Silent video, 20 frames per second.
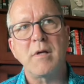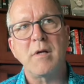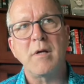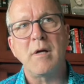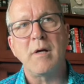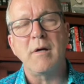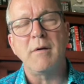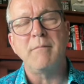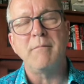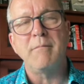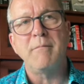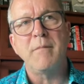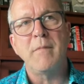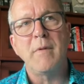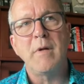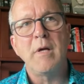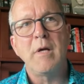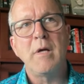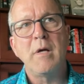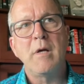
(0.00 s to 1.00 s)
Right.
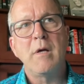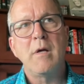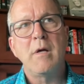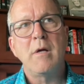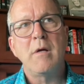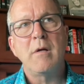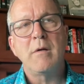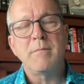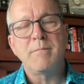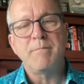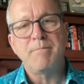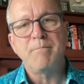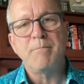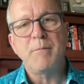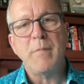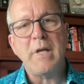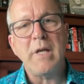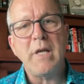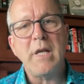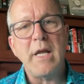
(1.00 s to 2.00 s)

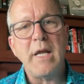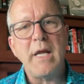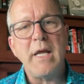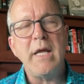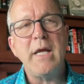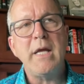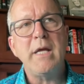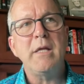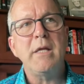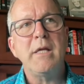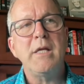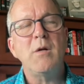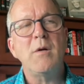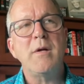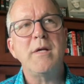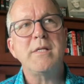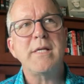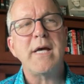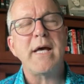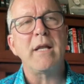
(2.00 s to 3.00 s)
But
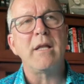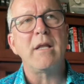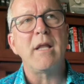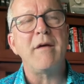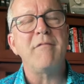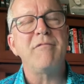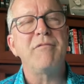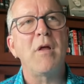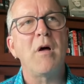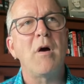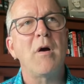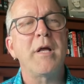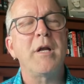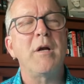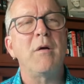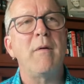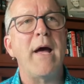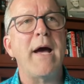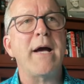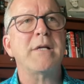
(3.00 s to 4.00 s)
he's had a lifelong
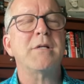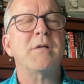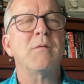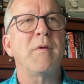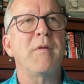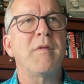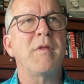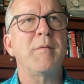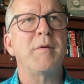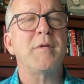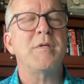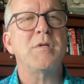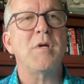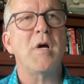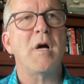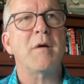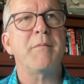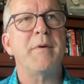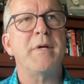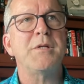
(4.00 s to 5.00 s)
interaction with them, as
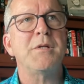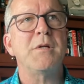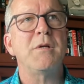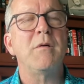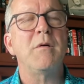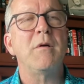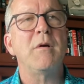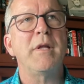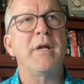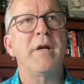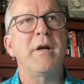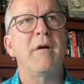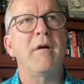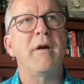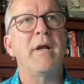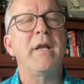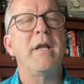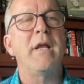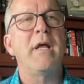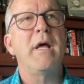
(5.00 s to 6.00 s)
Jacques mentioned earlier,
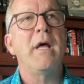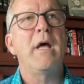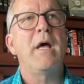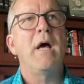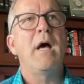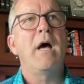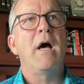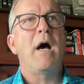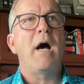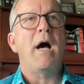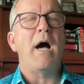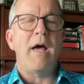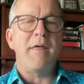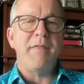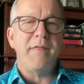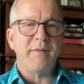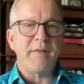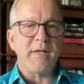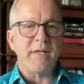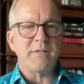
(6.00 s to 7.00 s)
and I
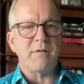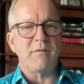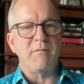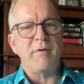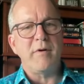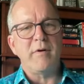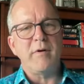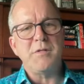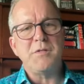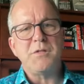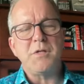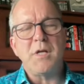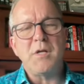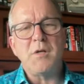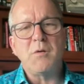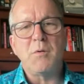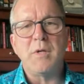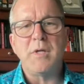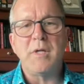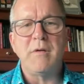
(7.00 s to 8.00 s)
think that's a very
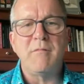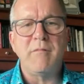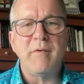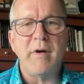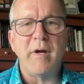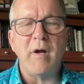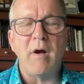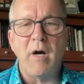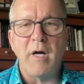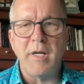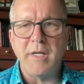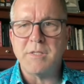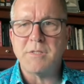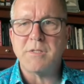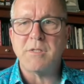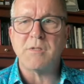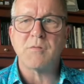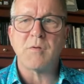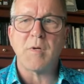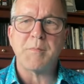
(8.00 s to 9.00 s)
genuine and very honest
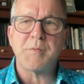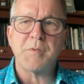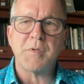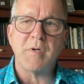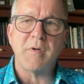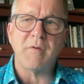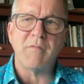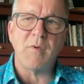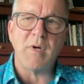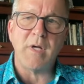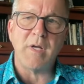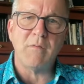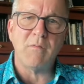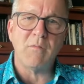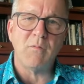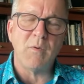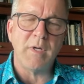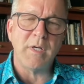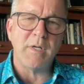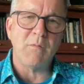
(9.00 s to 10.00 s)
description of what
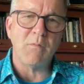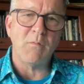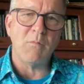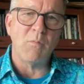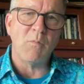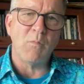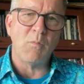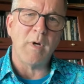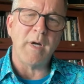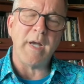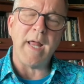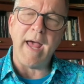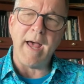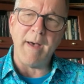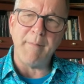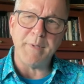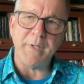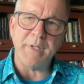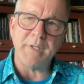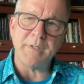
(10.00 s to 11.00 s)

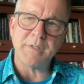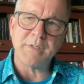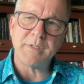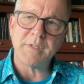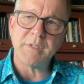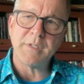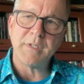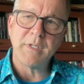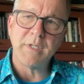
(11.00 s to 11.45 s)
happens.